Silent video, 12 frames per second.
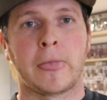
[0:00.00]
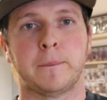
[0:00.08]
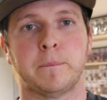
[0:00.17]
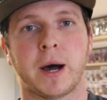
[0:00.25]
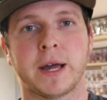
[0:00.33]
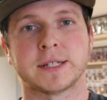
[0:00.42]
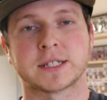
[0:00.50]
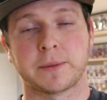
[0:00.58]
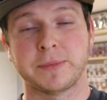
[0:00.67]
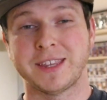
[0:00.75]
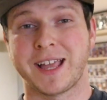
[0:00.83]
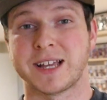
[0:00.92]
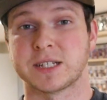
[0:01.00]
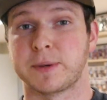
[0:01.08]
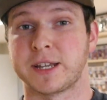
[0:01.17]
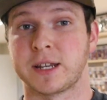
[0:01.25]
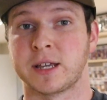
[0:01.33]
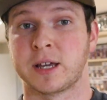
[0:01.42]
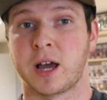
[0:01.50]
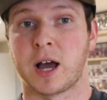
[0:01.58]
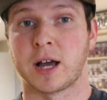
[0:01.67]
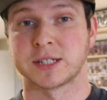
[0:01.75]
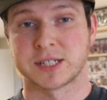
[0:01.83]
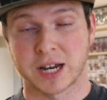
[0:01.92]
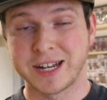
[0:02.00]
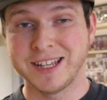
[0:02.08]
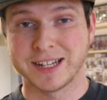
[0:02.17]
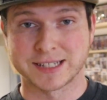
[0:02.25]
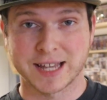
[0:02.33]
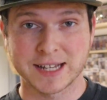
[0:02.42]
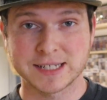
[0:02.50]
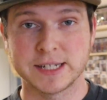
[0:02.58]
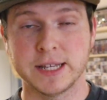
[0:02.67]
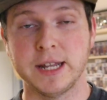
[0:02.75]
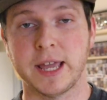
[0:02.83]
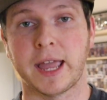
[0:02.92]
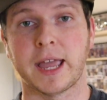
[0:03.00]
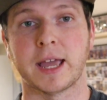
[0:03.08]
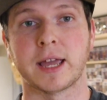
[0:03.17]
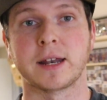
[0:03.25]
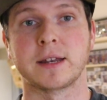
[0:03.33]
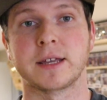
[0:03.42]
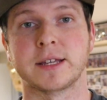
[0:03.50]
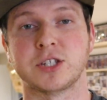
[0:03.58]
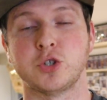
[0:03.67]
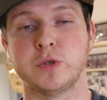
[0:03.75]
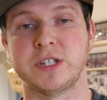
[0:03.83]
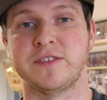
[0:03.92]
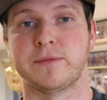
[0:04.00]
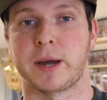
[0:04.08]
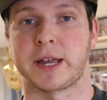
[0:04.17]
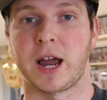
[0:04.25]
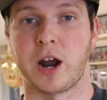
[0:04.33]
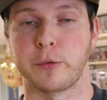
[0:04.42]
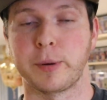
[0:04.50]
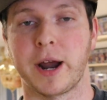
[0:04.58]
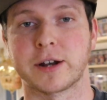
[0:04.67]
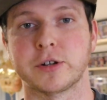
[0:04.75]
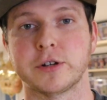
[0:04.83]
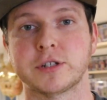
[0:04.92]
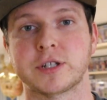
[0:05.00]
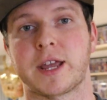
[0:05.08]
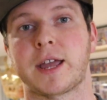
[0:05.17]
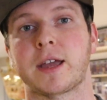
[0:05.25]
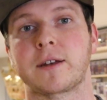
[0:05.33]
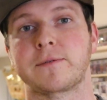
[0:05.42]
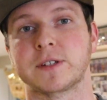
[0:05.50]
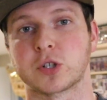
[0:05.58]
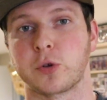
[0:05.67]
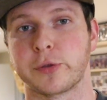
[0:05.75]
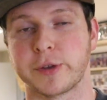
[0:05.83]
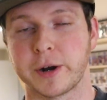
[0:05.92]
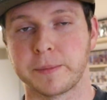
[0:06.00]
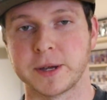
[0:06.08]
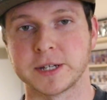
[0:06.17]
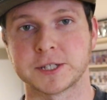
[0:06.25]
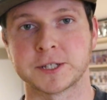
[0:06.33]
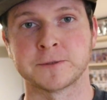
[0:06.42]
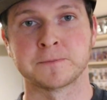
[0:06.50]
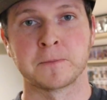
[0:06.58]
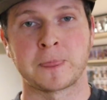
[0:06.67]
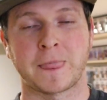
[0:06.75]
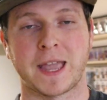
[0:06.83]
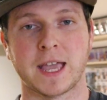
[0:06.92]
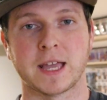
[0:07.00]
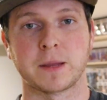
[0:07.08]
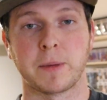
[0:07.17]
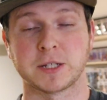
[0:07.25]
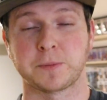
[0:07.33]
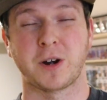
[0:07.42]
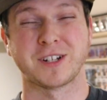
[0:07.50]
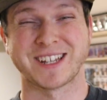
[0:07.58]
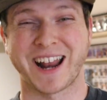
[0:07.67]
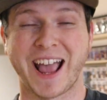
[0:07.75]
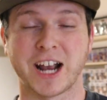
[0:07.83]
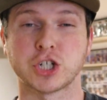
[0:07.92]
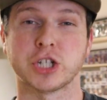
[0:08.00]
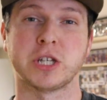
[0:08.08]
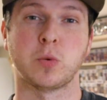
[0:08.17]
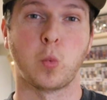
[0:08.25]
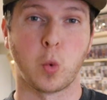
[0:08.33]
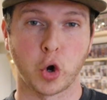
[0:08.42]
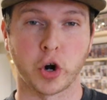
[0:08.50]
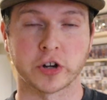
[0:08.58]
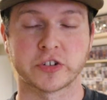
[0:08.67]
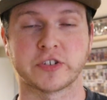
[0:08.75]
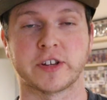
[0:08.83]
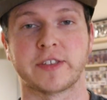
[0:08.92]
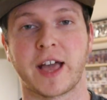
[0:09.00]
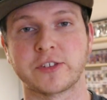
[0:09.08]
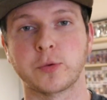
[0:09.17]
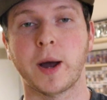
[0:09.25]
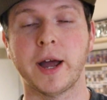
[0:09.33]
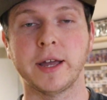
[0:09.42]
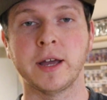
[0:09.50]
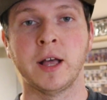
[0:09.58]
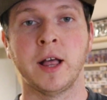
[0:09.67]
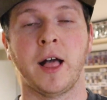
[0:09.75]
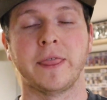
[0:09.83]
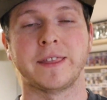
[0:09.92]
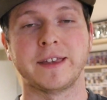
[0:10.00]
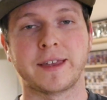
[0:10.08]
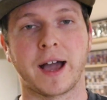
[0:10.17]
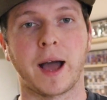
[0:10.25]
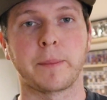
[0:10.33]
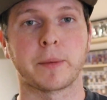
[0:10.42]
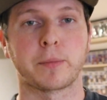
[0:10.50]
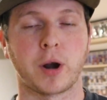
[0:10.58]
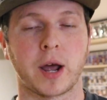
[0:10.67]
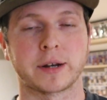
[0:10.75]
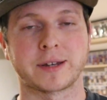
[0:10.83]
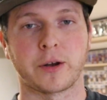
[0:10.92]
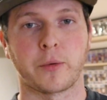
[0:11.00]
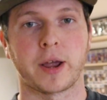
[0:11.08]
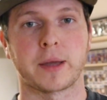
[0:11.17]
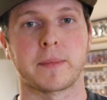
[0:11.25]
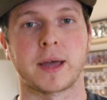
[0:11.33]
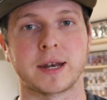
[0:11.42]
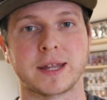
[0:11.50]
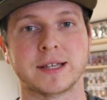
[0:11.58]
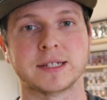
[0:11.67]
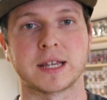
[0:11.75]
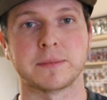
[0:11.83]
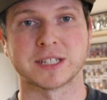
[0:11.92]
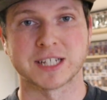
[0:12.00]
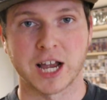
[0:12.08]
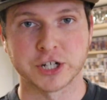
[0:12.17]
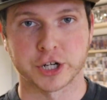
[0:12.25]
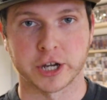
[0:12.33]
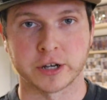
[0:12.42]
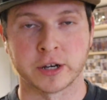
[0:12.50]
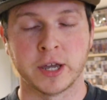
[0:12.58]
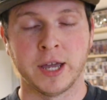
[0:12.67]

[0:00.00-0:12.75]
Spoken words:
but it's something that has been studied and tested and is used even by chiropractors and physical therapists. And the best part is it actually works. And that's why the top product I recommend is a massage gun.